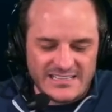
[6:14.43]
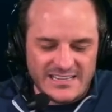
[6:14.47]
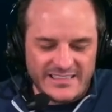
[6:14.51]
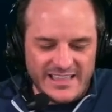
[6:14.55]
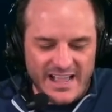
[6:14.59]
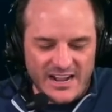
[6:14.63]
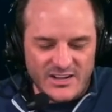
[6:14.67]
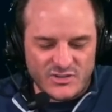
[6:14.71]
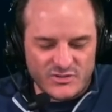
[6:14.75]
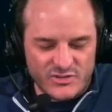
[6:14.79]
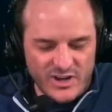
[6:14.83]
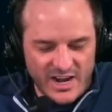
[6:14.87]

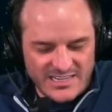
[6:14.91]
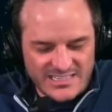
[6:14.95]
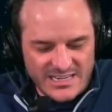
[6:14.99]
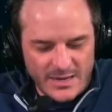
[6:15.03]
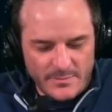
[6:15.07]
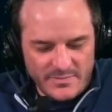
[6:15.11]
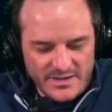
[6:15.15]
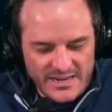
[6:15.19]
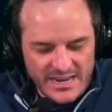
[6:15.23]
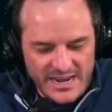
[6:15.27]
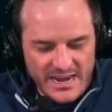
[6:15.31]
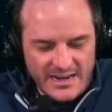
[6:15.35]
That's
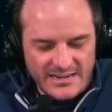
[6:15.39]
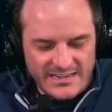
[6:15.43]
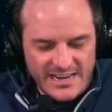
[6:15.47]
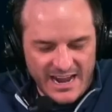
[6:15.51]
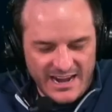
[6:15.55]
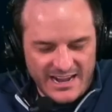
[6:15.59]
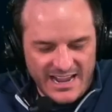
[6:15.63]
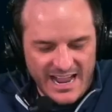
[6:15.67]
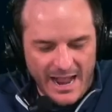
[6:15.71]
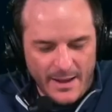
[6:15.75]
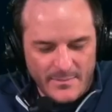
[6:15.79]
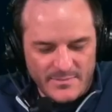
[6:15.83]

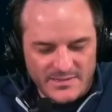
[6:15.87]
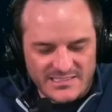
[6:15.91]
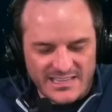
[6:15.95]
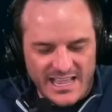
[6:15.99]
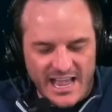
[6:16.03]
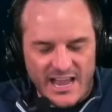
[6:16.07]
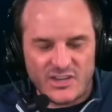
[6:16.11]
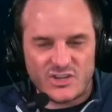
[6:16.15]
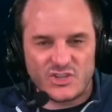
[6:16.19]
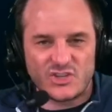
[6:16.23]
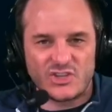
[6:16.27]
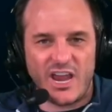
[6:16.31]

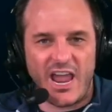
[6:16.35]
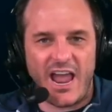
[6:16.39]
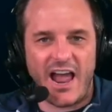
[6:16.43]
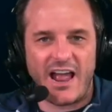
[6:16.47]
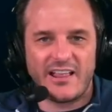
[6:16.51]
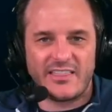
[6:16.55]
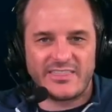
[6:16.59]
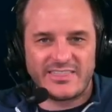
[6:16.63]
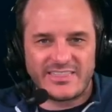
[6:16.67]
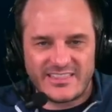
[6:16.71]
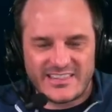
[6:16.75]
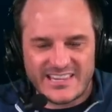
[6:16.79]
rexmd.com/chat.